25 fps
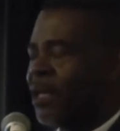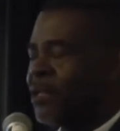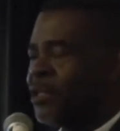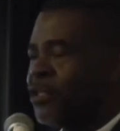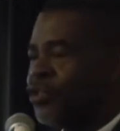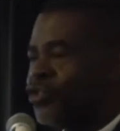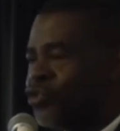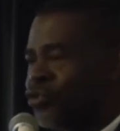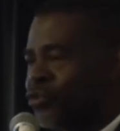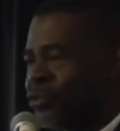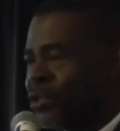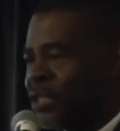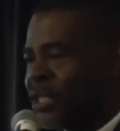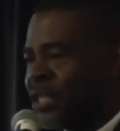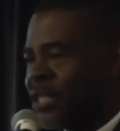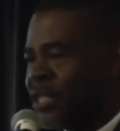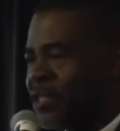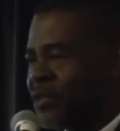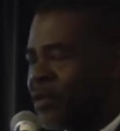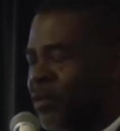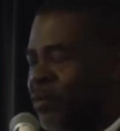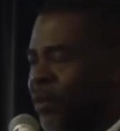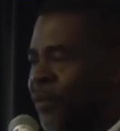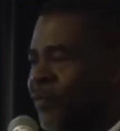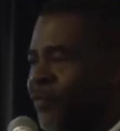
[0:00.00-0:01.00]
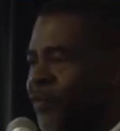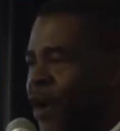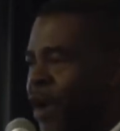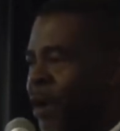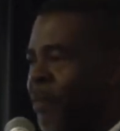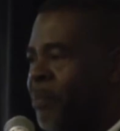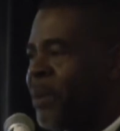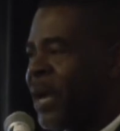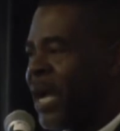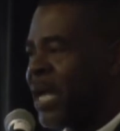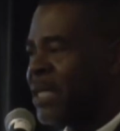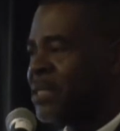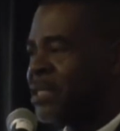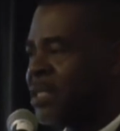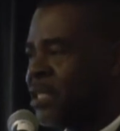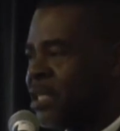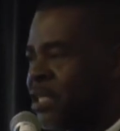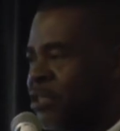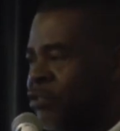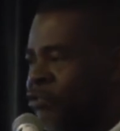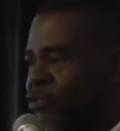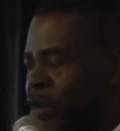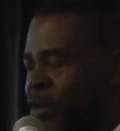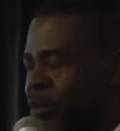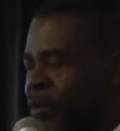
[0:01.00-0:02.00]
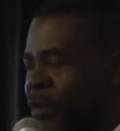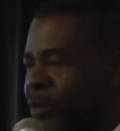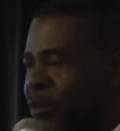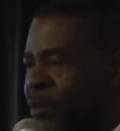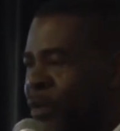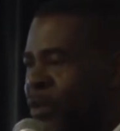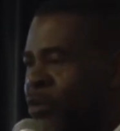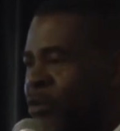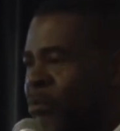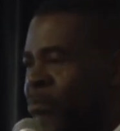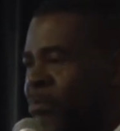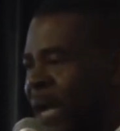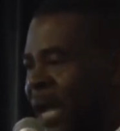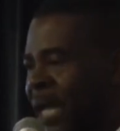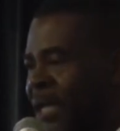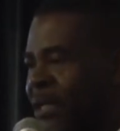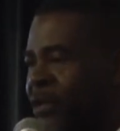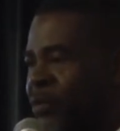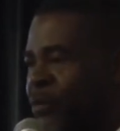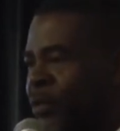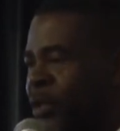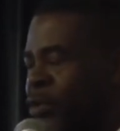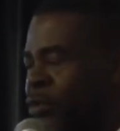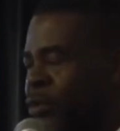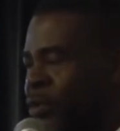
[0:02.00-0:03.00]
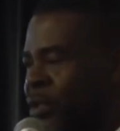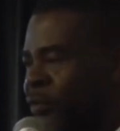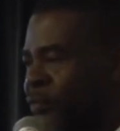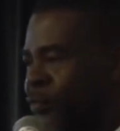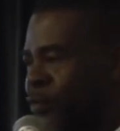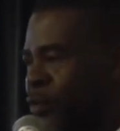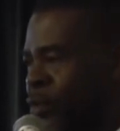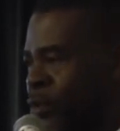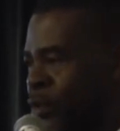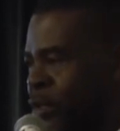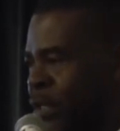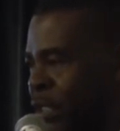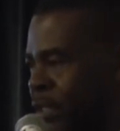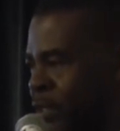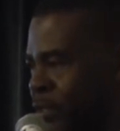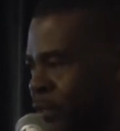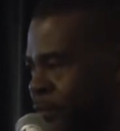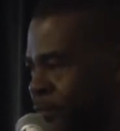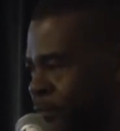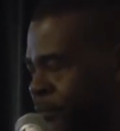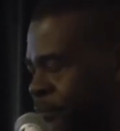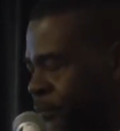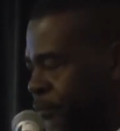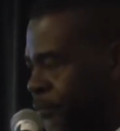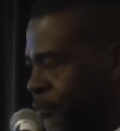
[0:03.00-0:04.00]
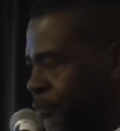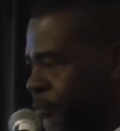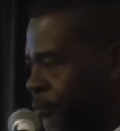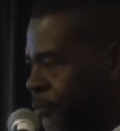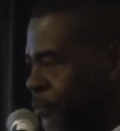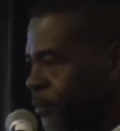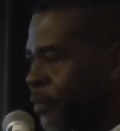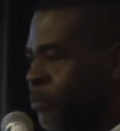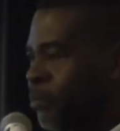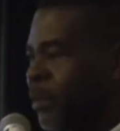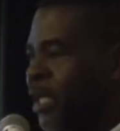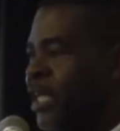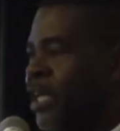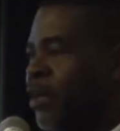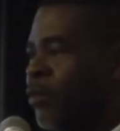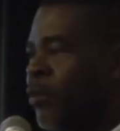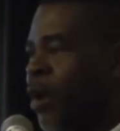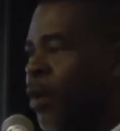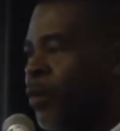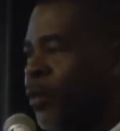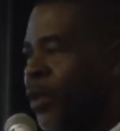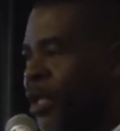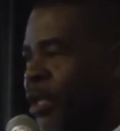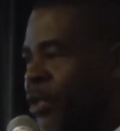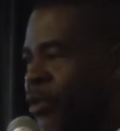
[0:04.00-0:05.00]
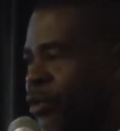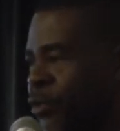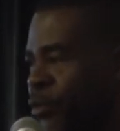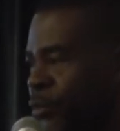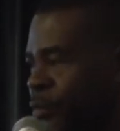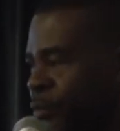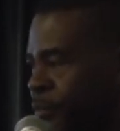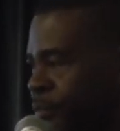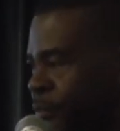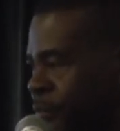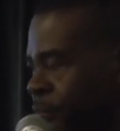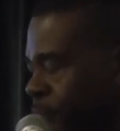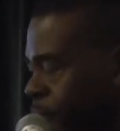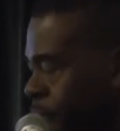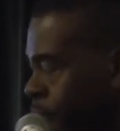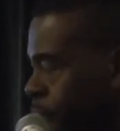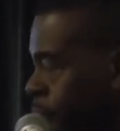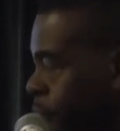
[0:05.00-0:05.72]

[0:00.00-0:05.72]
The truth is, we've gone past the era when we could ban and we could give quotas. But here what we can do.